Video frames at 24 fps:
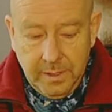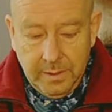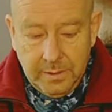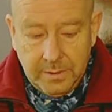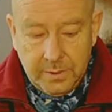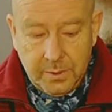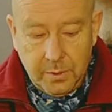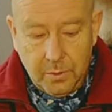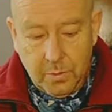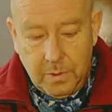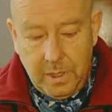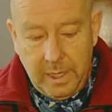
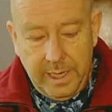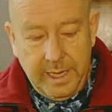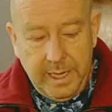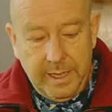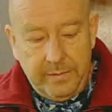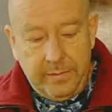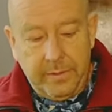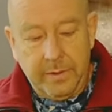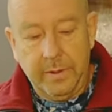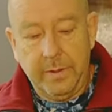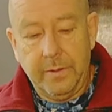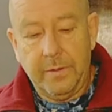so I
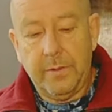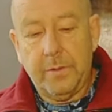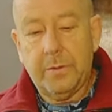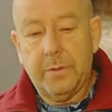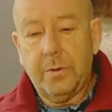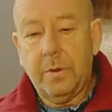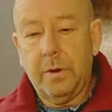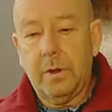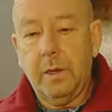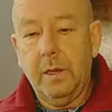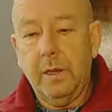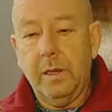had the
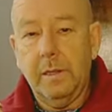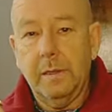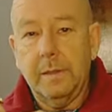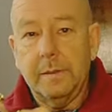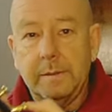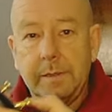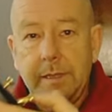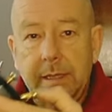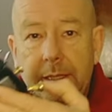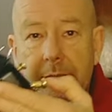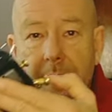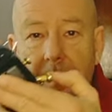throttle
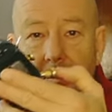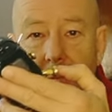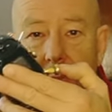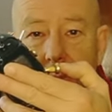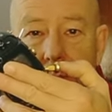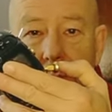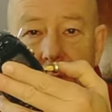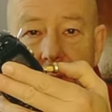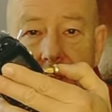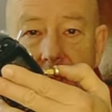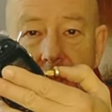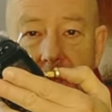
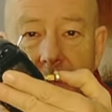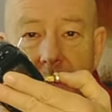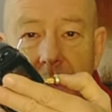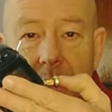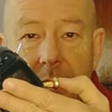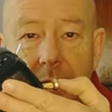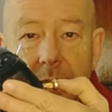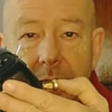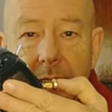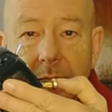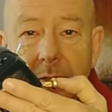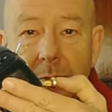position
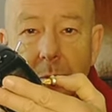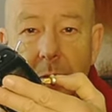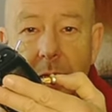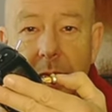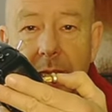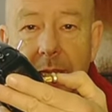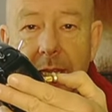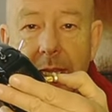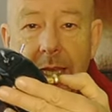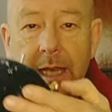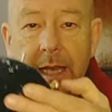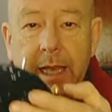in this
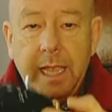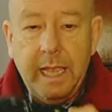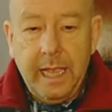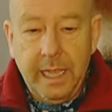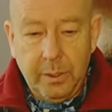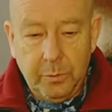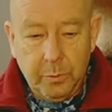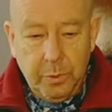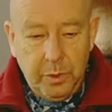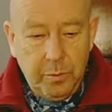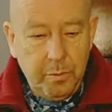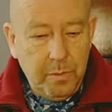way,
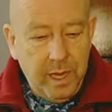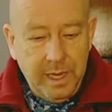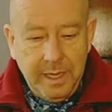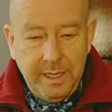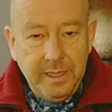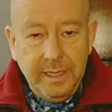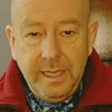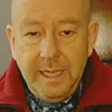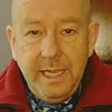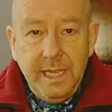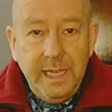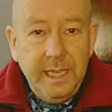and with my
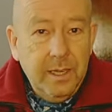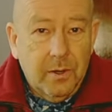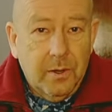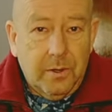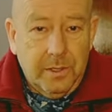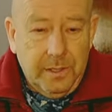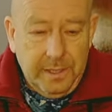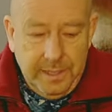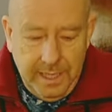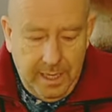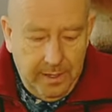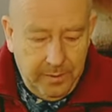knee
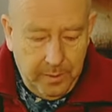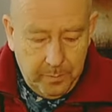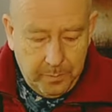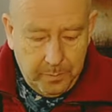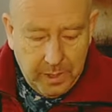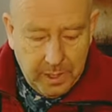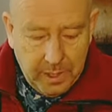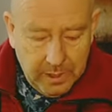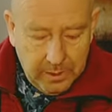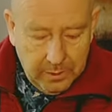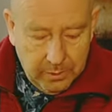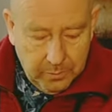or another
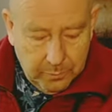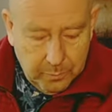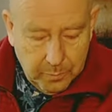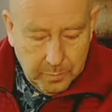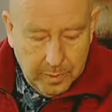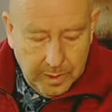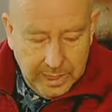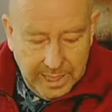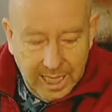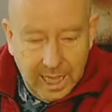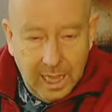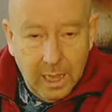part of
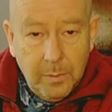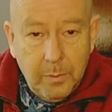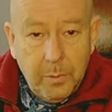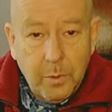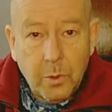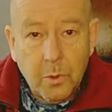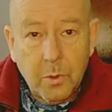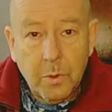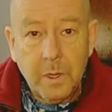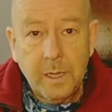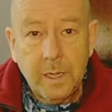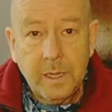my
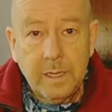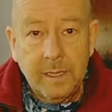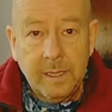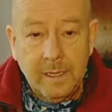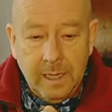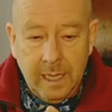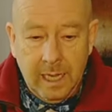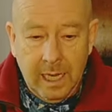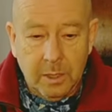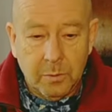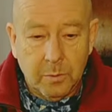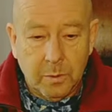elbow,
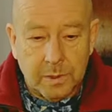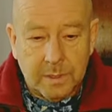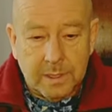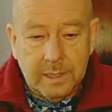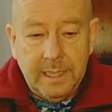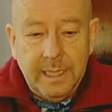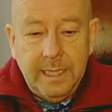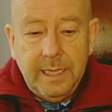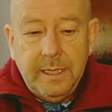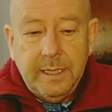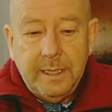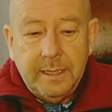I was
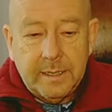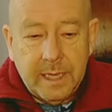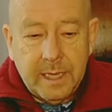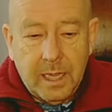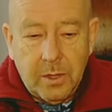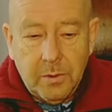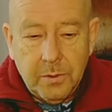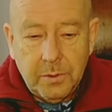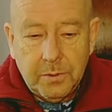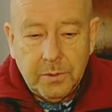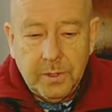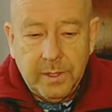leaning
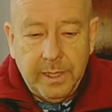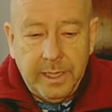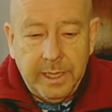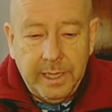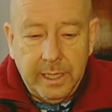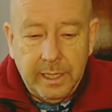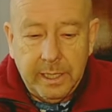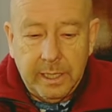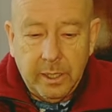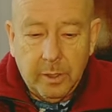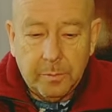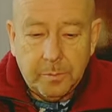down to the
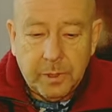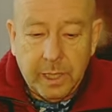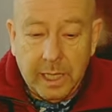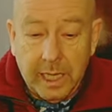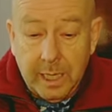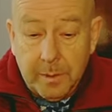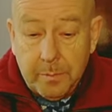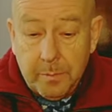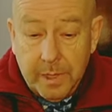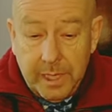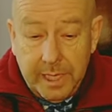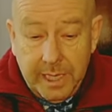helicopter, I
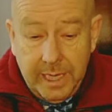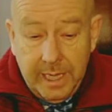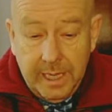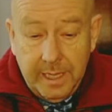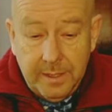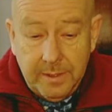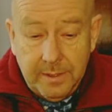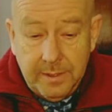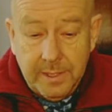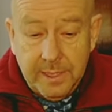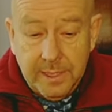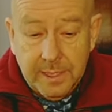had my
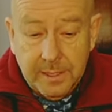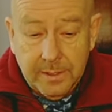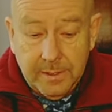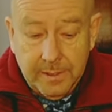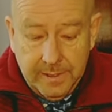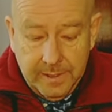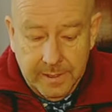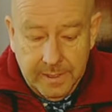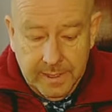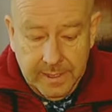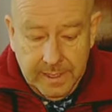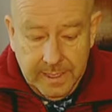hand
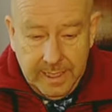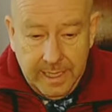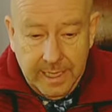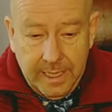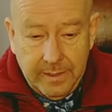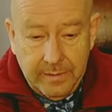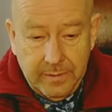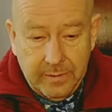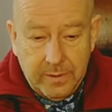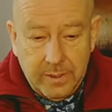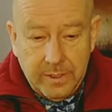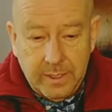here,
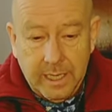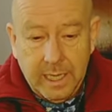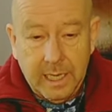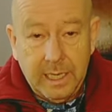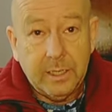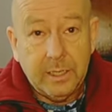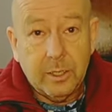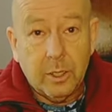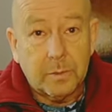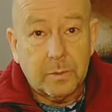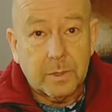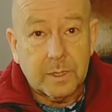and the
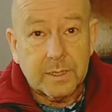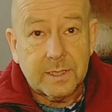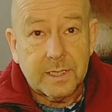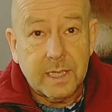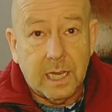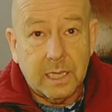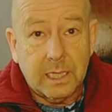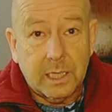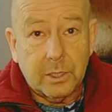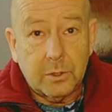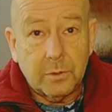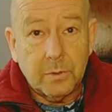helicopter
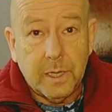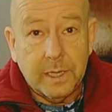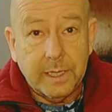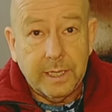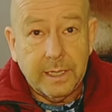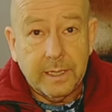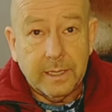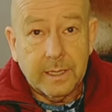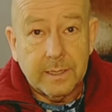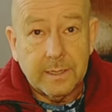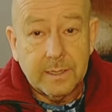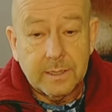started
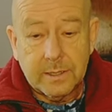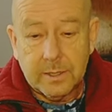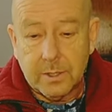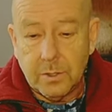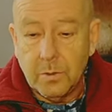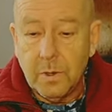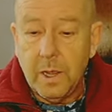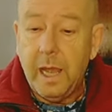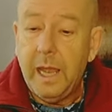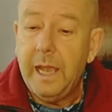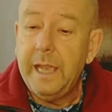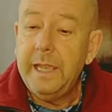running.
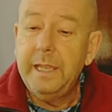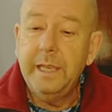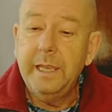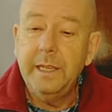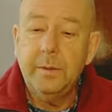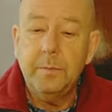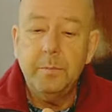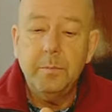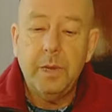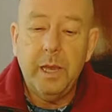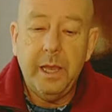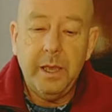So I
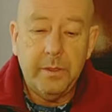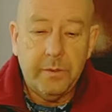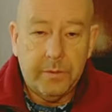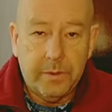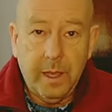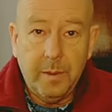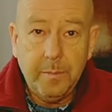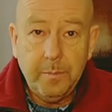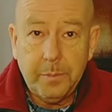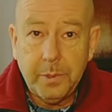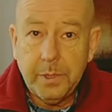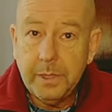hit my
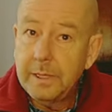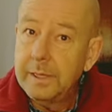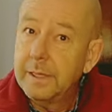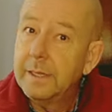thumb,